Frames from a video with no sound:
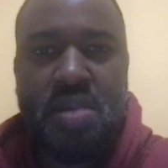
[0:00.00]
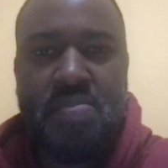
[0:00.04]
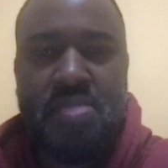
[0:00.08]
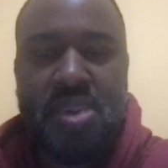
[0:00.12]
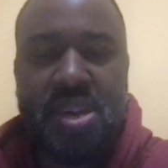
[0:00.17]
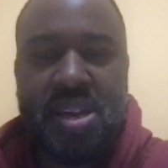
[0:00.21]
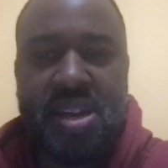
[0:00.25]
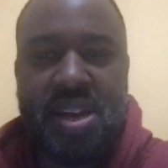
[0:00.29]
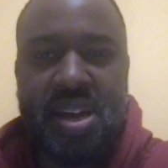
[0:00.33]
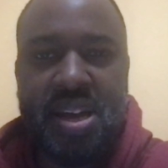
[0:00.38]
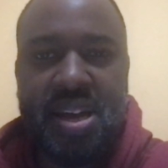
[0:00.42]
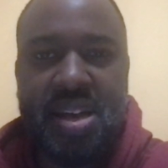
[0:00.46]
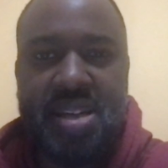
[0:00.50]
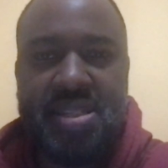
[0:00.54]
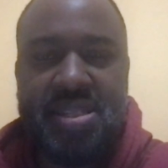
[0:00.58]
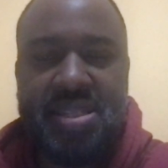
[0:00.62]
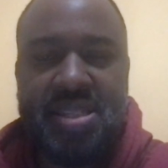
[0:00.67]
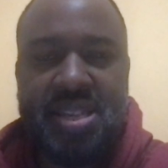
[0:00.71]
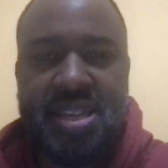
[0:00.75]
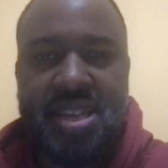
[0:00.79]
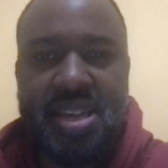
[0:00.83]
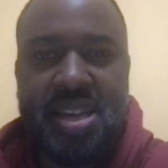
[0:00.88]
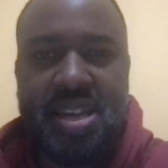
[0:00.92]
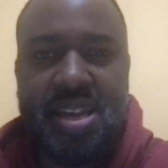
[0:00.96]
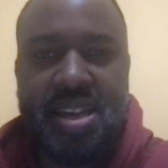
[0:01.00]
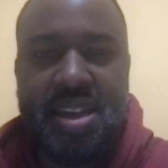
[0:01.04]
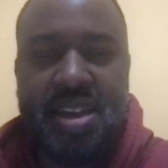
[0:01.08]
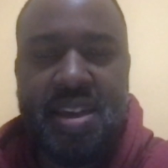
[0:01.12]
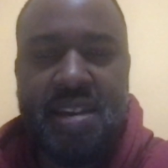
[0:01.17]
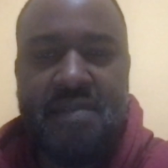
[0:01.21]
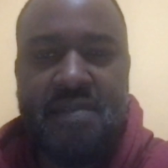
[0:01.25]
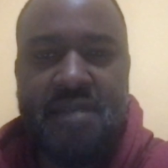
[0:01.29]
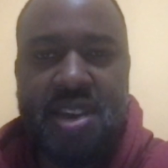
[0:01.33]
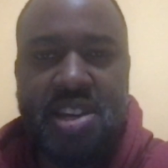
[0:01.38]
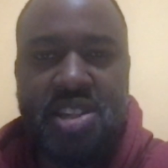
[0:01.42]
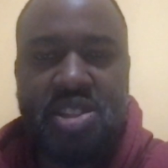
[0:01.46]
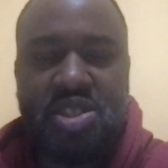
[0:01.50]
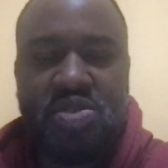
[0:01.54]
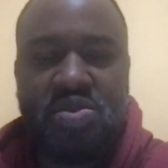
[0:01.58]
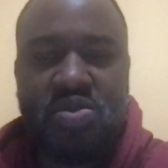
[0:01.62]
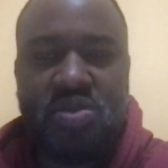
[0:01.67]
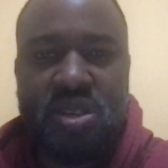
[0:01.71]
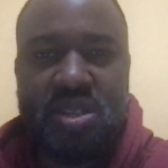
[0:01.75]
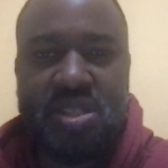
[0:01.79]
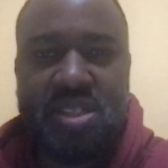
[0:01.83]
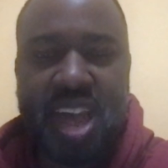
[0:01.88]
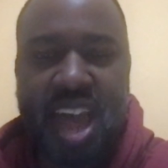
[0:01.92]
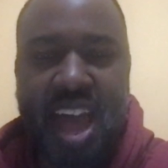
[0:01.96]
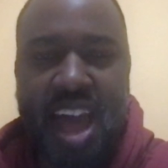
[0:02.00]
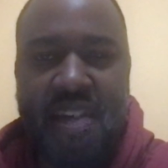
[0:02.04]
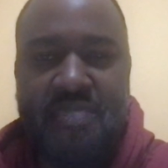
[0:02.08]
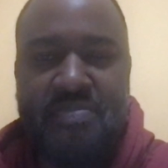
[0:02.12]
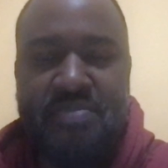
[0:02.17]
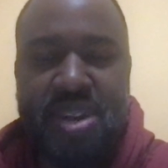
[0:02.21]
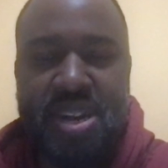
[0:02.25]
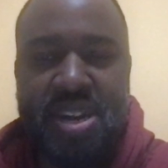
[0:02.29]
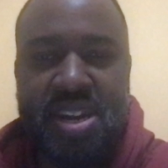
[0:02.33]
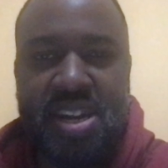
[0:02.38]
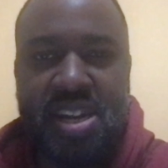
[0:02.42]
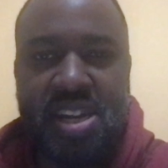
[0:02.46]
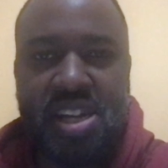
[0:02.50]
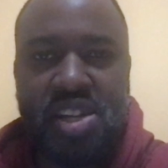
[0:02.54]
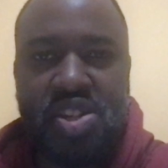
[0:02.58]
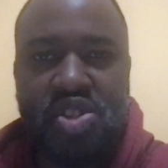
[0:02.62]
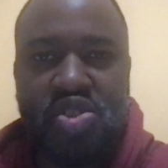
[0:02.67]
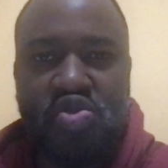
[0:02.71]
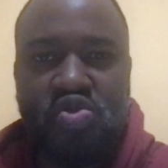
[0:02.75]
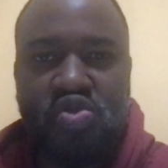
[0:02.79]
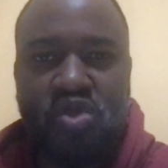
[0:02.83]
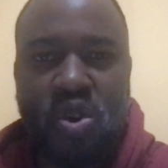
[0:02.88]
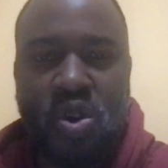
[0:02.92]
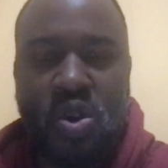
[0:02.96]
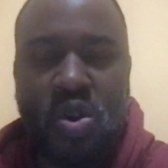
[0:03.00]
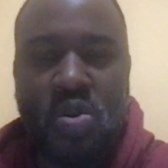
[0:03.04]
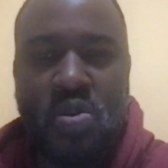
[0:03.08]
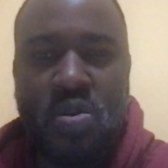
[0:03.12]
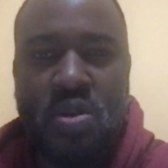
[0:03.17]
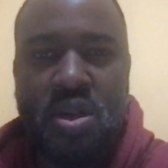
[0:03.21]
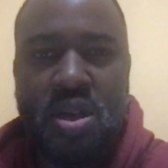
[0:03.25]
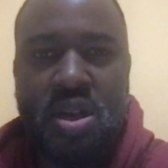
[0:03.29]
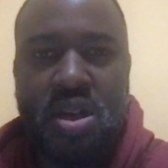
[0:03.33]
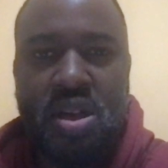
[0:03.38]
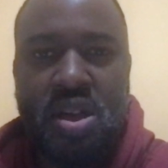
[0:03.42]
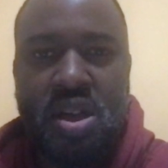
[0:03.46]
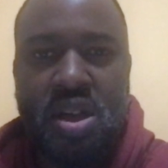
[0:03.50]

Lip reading: Because the adventurers have been in control.